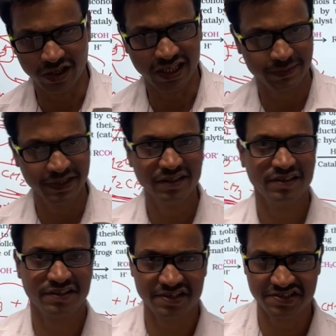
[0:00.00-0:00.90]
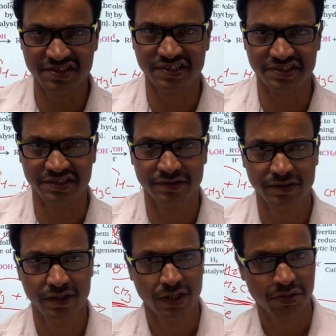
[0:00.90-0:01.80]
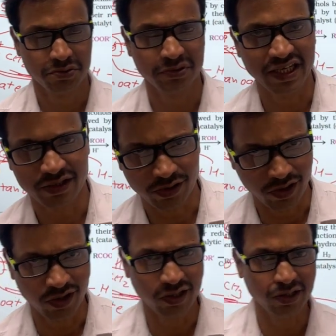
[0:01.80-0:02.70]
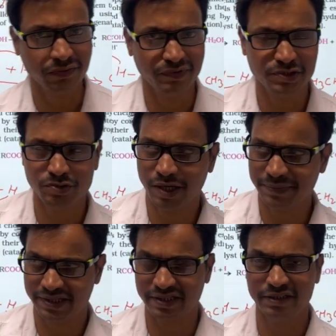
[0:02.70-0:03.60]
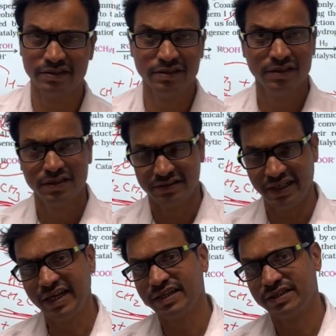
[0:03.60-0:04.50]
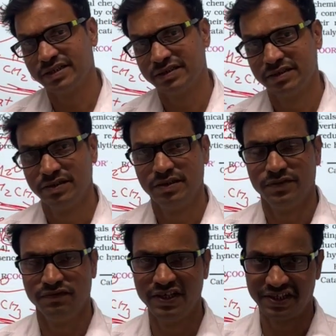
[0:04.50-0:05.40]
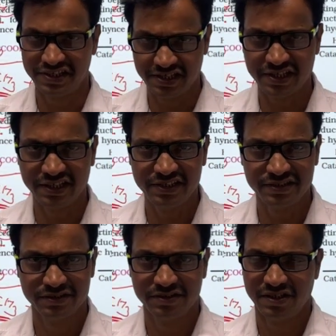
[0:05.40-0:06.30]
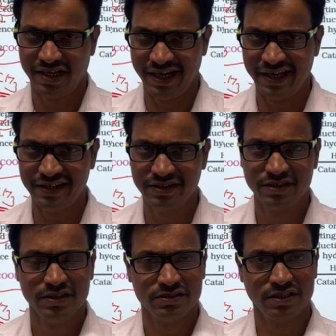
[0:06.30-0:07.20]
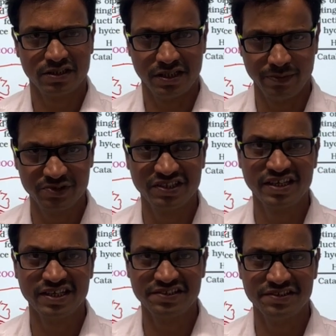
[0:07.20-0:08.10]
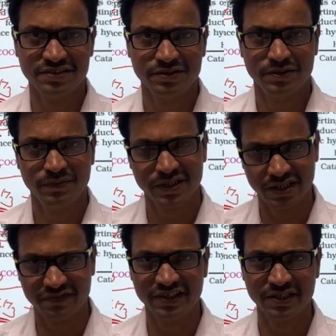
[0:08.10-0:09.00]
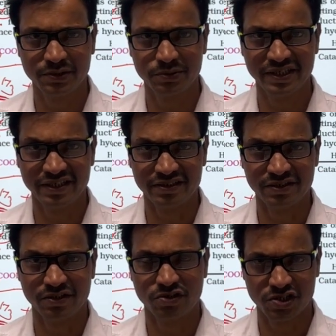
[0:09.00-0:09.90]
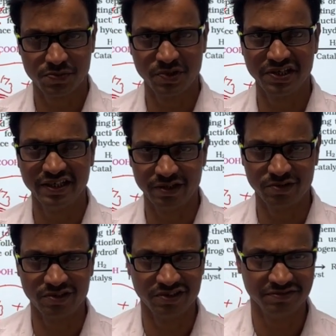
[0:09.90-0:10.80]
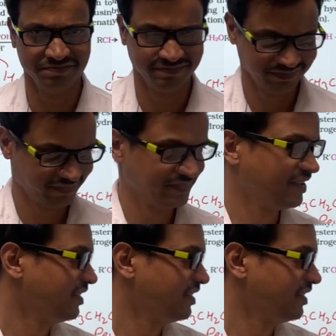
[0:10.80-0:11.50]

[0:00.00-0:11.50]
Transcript: So ethanol has been regenerated. So the alcohol which you have taken, that will regenerate, and the carboxylic acid will convert into their corresponding alcohol.